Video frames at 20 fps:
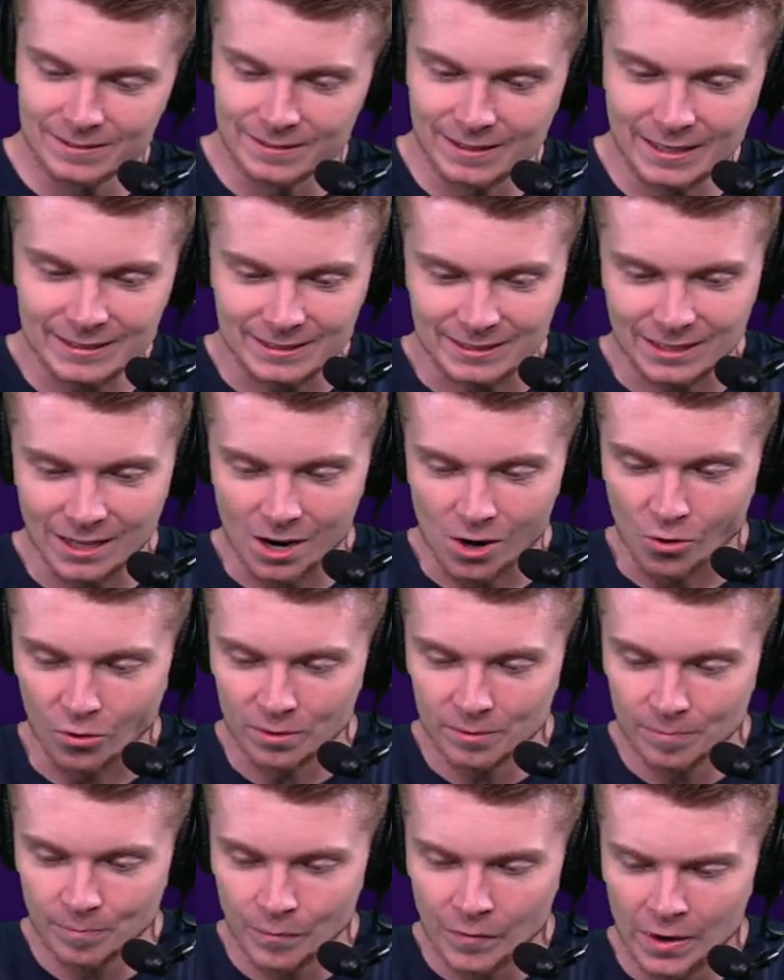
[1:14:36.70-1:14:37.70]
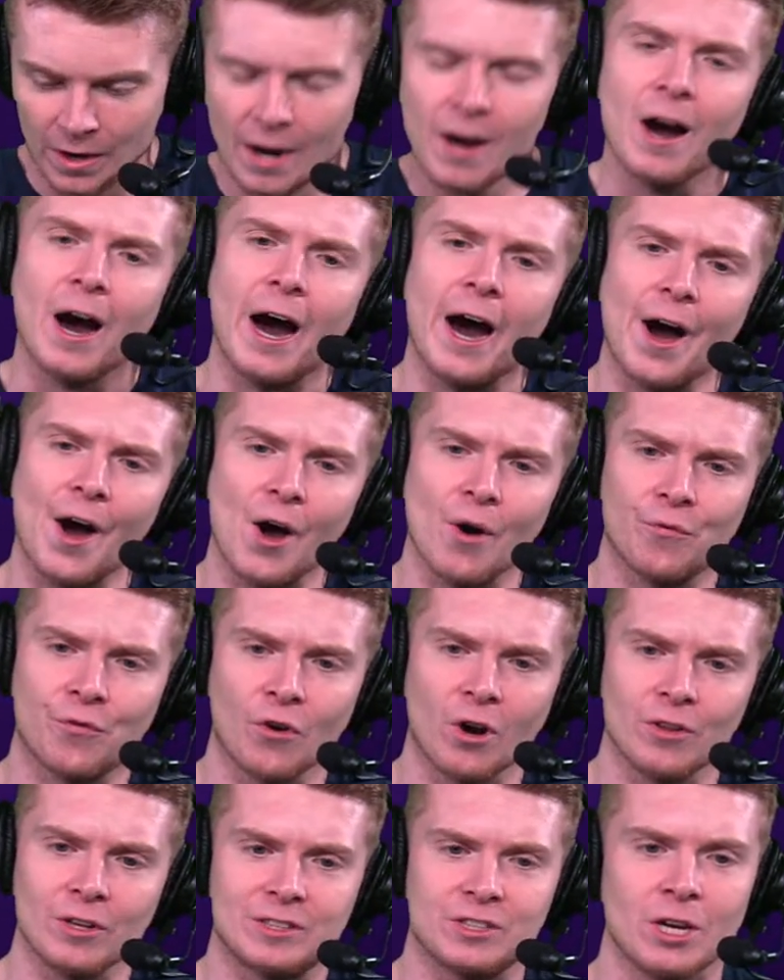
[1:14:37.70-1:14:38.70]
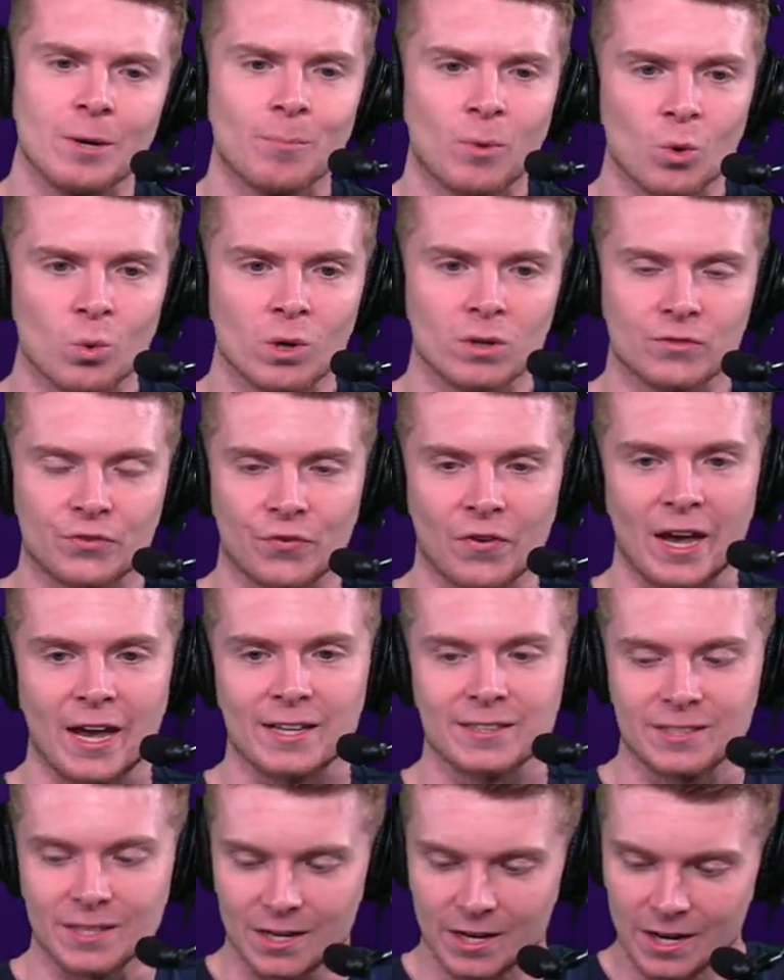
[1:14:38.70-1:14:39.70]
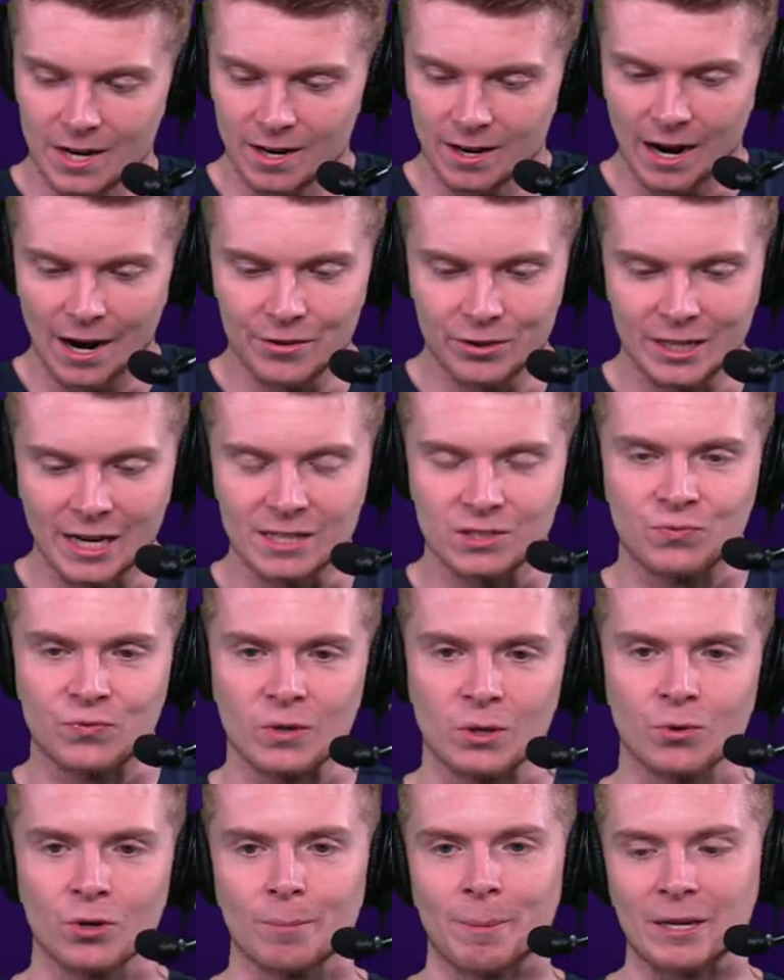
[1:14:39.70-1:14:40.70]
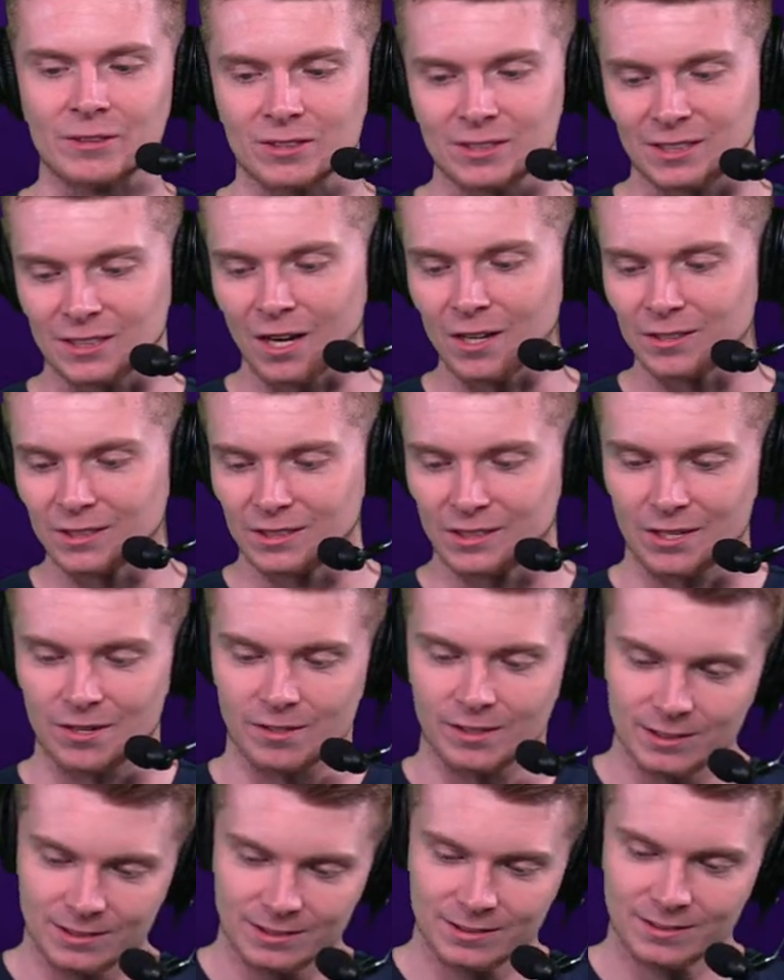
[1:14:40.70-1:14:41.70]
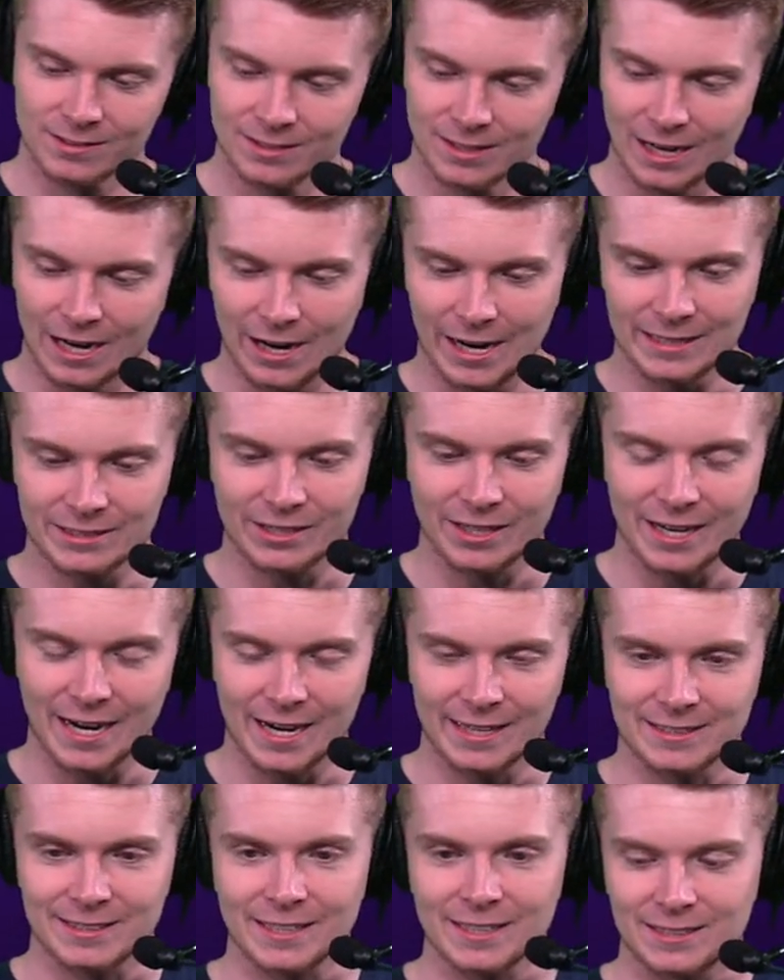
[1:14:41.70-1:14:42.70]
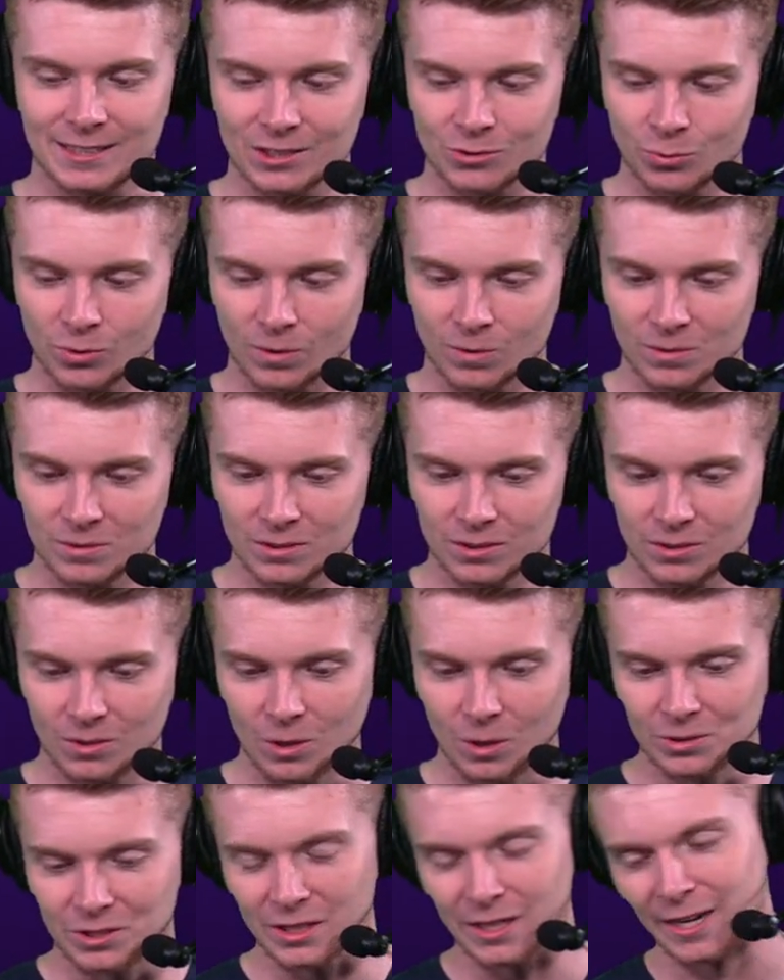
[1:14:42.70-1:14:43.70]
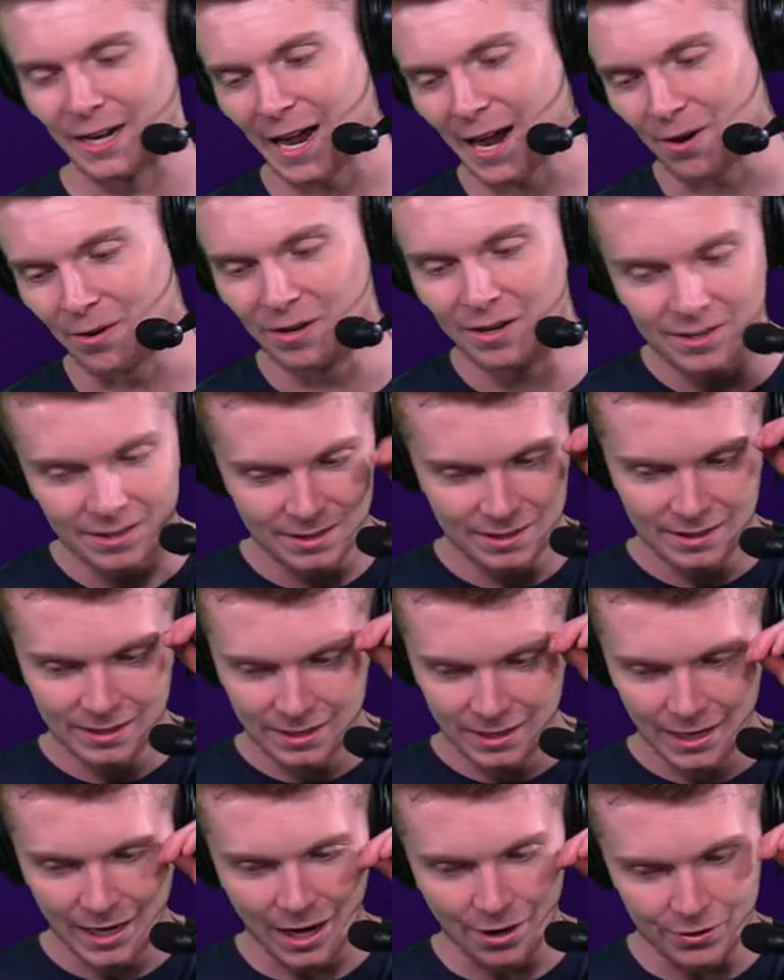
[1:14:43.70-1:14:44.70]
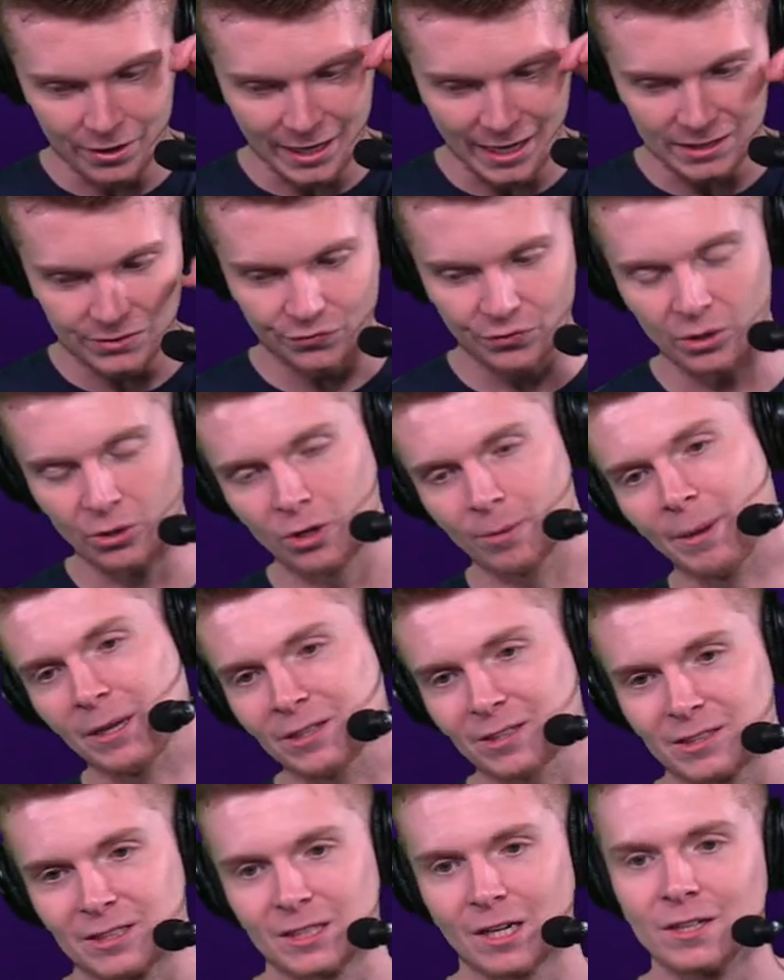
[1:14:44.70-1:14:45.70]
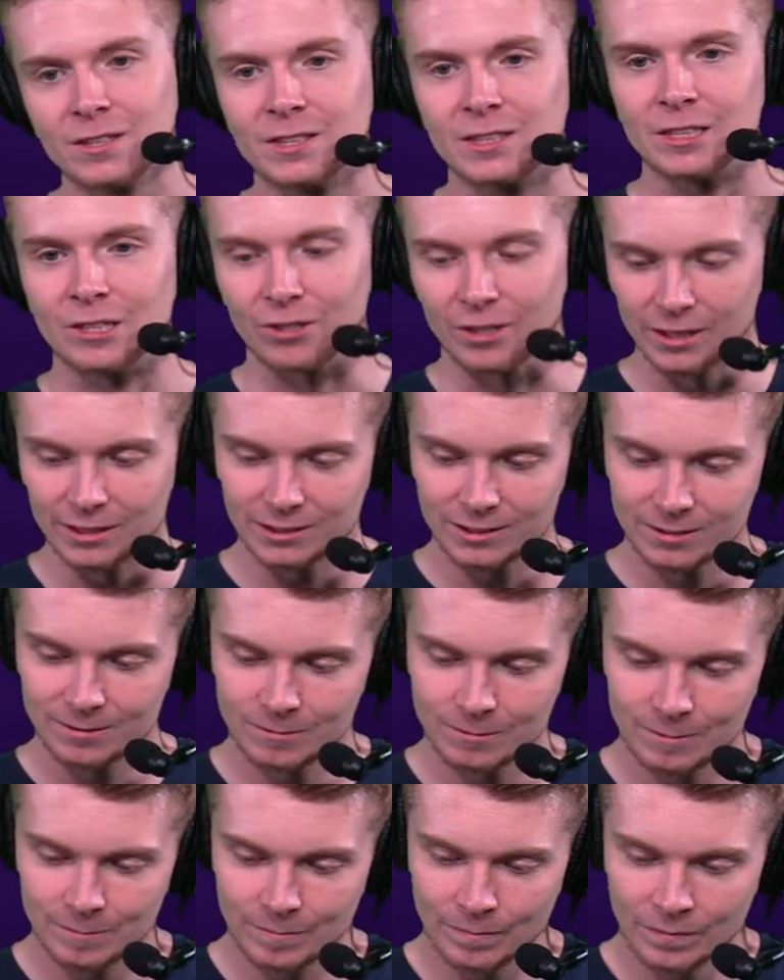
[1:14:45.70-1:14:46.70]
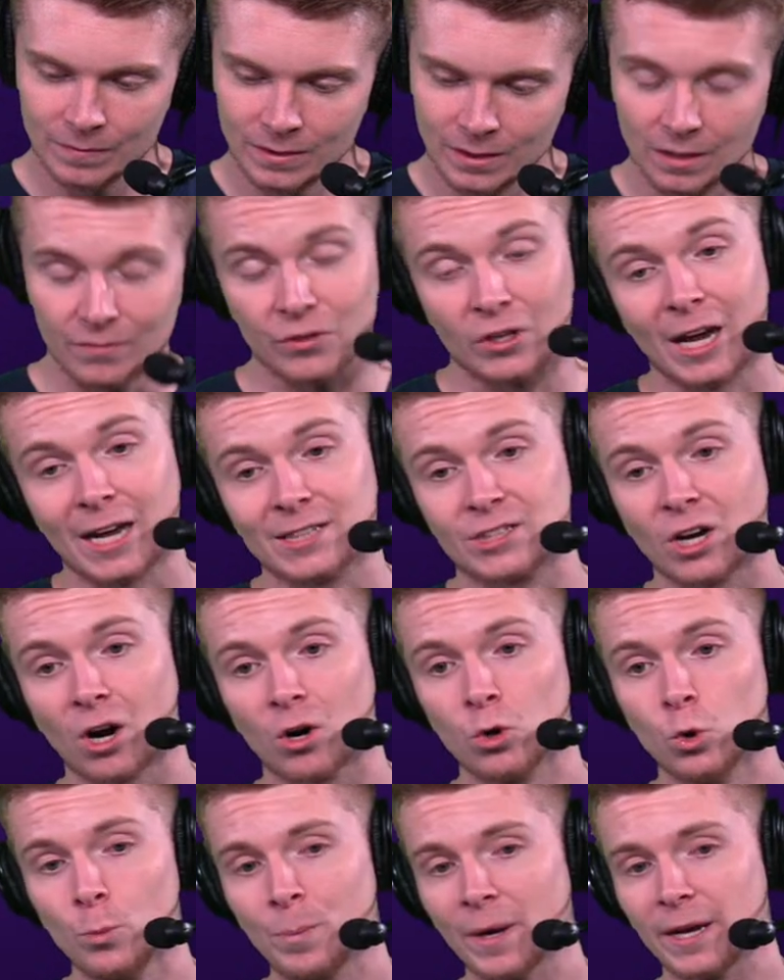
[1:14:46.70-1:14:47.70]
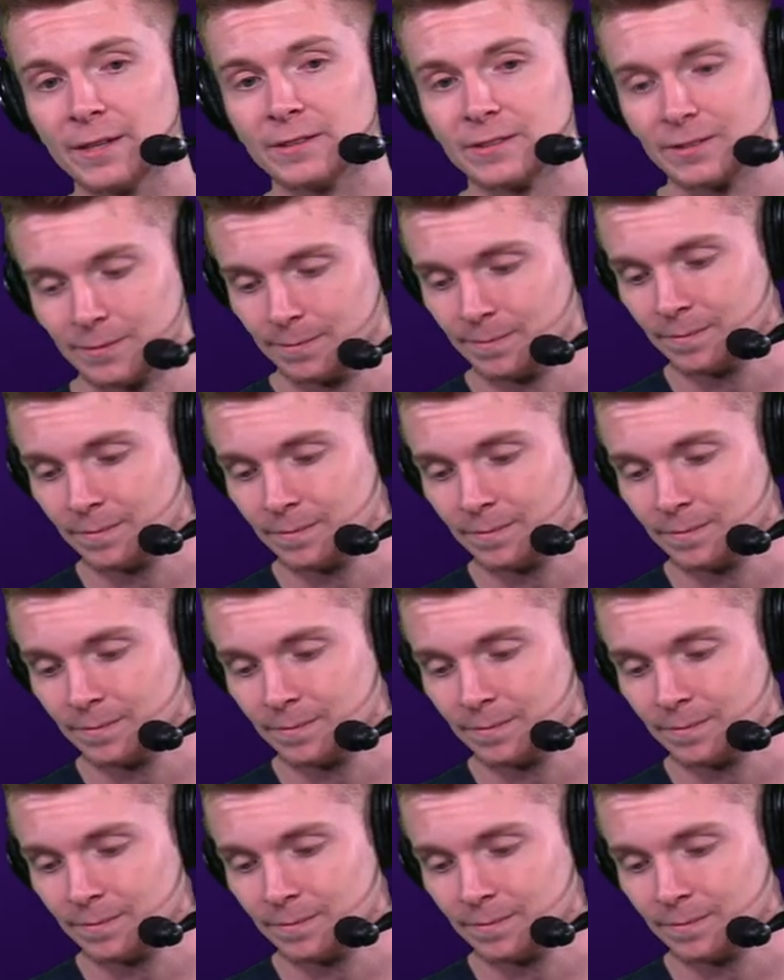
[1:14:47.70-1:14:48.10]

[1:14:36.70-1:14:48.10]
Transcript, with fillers: Let's go. Uh, for all the Timberwolves fans in here, how are you guys feeling about the Sun series? I'll ask you guys this as we're closing it out. How are you guys feeling about the Sun series? If you guys are hoop heads